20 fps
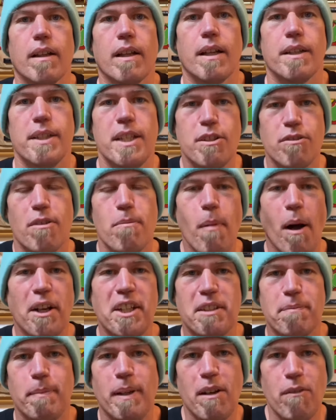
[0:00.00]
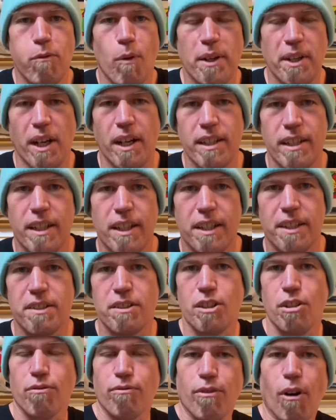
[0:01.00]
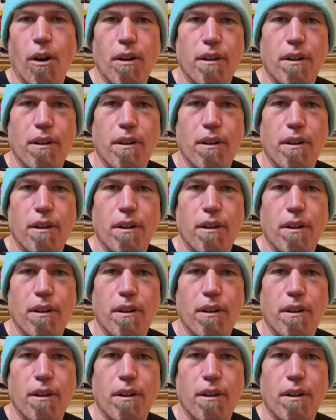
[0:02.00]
This reminded me of when I learnt to rock